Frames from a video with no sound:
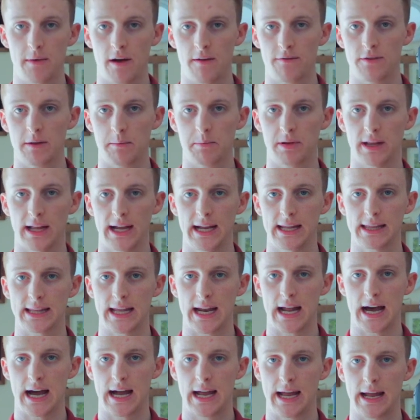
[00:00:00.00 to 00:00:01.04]
of the plate
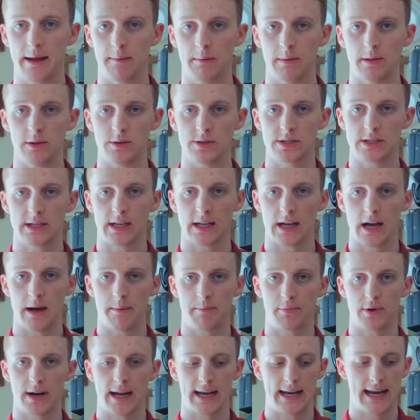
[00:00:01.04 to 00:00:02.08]
that I am loosening
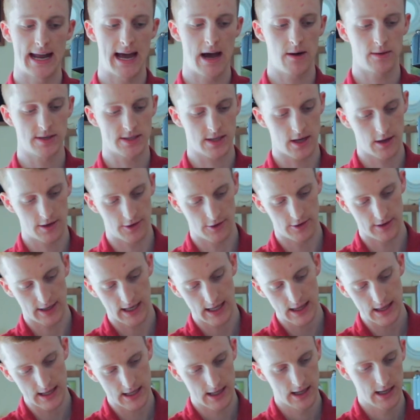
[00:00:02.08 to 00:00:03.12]
up right now. It's
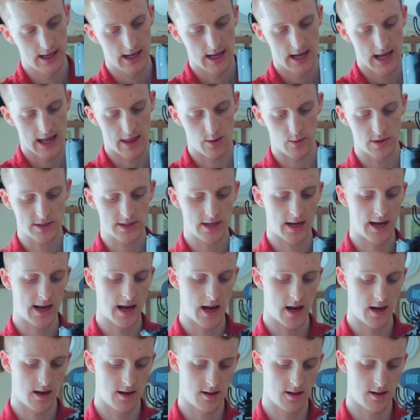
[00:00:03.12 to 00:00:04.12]
underneath. And once I